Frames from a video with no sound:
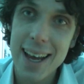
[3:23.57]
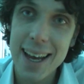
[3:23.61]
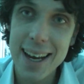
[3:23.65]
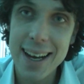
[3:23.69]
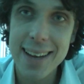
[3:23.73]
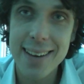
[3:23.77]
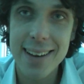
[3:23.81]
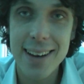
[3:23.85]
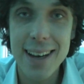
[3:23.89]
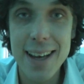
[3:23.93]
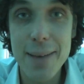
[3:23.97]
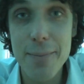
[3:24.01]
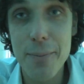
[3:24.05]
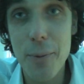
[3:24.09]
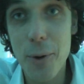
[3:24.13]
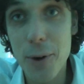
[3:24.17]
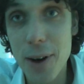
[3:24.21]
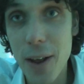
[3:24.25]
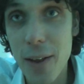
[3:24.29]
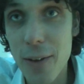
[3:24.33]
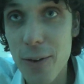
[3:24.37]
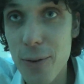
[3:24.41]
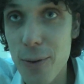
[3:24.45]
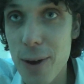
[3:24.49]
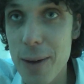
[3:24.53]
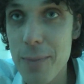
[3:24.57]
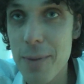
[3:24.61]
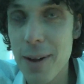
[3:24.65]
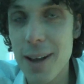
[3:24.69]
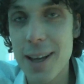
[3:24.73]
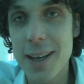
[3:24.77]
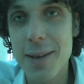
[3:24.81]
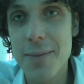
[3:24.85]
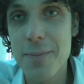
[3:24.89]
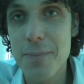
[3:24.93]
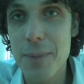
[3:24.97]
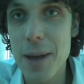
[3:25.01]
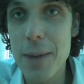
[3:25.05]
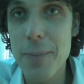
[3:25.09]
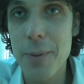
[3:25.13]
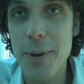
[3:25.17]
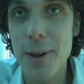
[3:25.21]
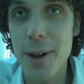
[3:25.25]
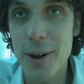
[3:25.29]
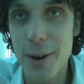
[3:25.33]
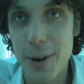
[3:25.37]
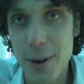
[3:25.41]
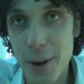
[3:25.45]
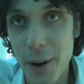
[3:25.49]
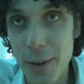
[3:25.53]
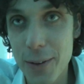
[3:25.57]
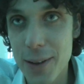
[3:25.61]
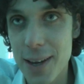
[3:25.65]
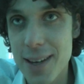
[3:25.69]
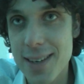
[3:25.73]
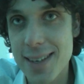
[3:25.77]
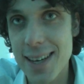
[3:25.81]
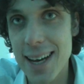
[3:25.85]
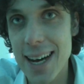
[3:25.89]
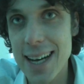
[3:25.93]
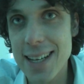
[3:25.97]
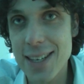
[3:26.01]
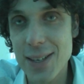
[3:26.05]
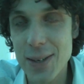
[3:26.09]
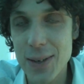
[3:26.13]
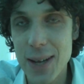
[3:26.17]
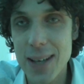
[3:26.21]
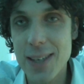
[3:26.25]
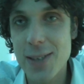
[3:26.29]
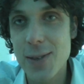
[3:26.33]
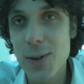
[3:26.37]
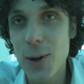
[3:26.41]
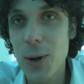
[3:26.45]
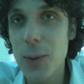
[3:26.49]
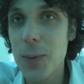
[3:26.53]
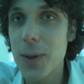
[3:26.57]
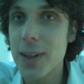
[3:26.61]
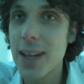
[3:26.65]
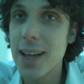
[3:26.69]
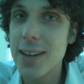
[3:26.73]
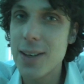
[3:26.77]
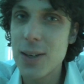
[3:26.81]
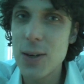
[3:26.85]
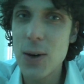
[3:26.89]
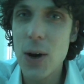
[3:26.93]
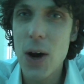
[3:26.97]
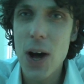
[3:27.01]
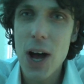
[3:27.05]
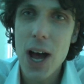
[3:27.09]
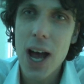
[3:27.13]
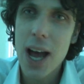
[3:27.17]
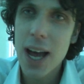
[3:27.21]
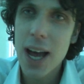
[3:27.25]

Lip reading: In Italy, more than 3 million people are on the site, so that's normal that you